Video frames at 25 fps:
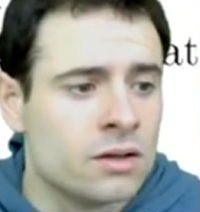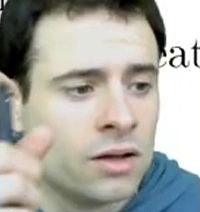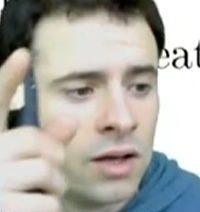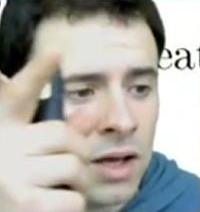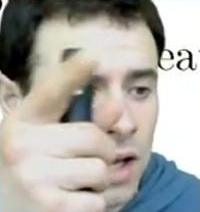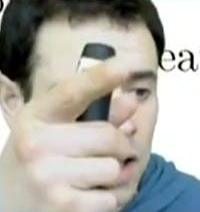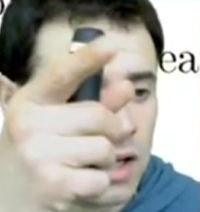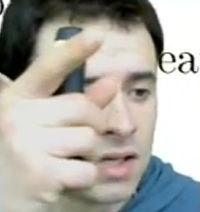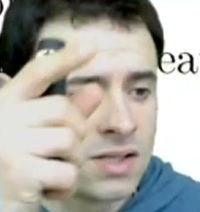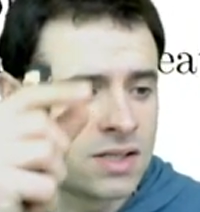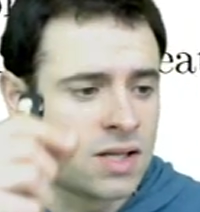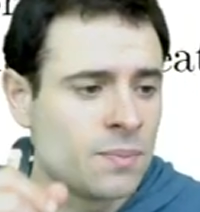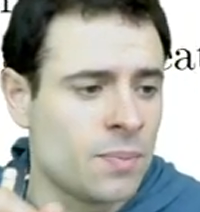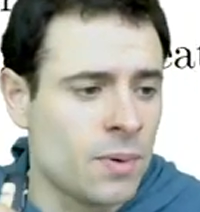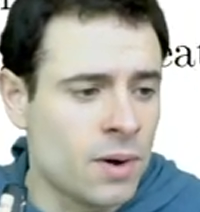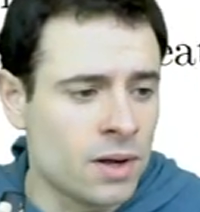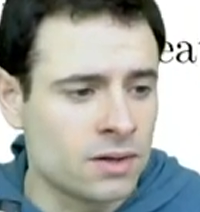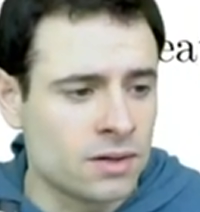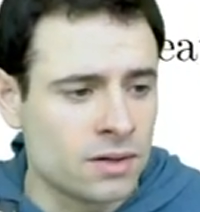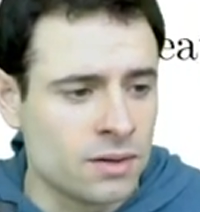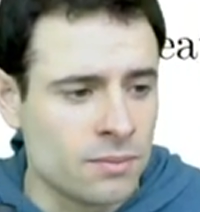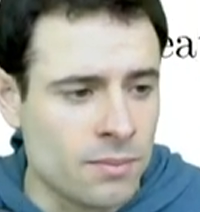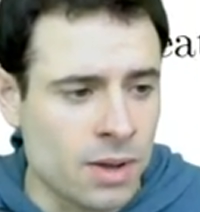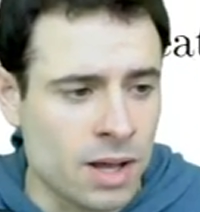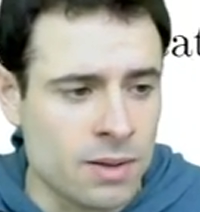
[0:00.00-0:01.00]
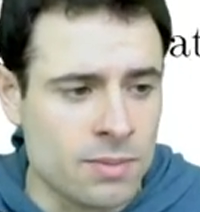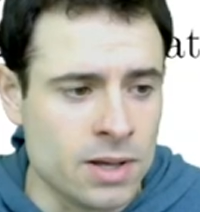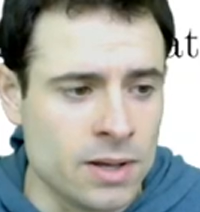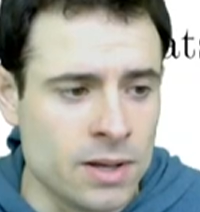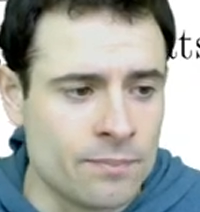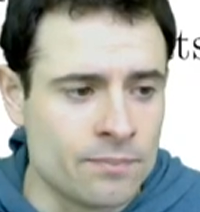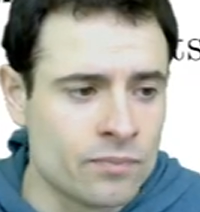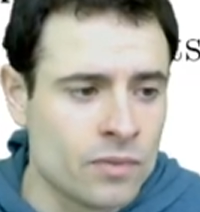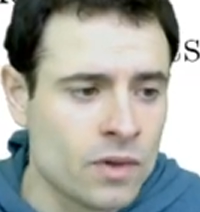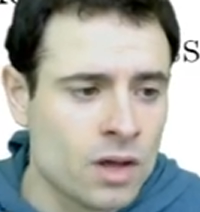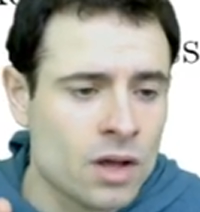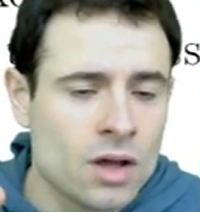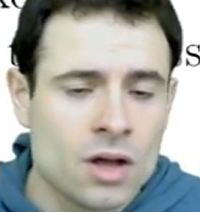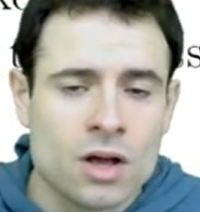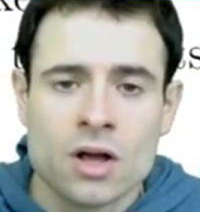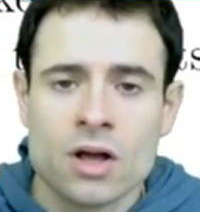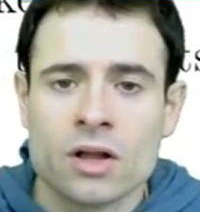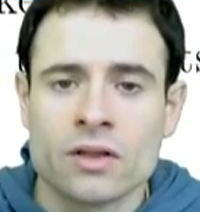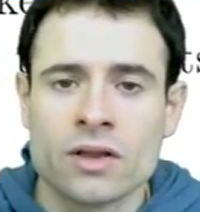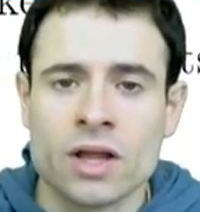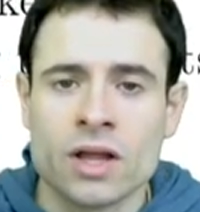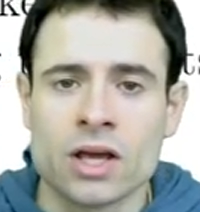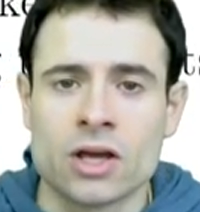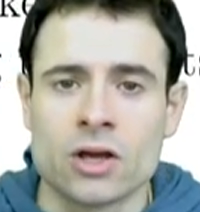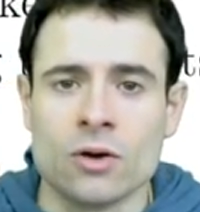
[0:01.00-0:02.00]
Instapot, maybe.
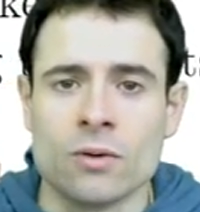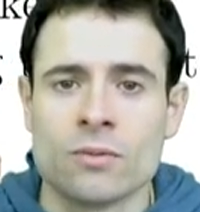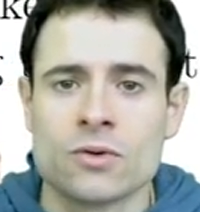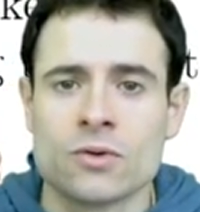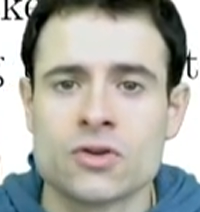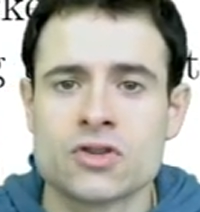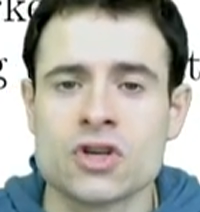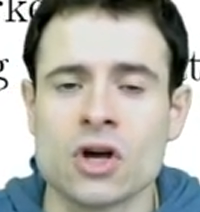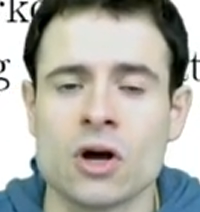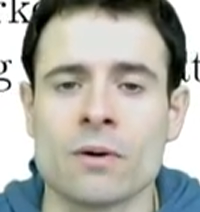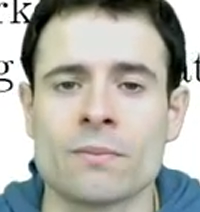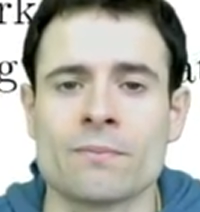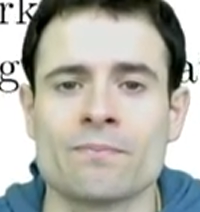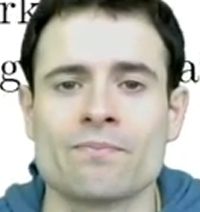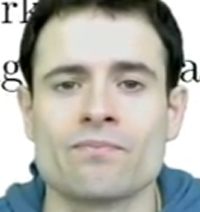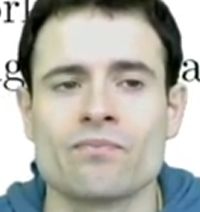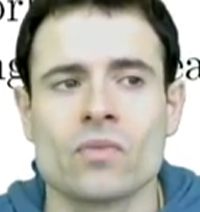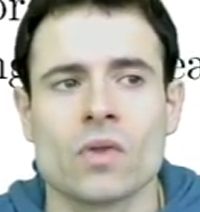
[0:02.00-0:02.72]
Thank you. So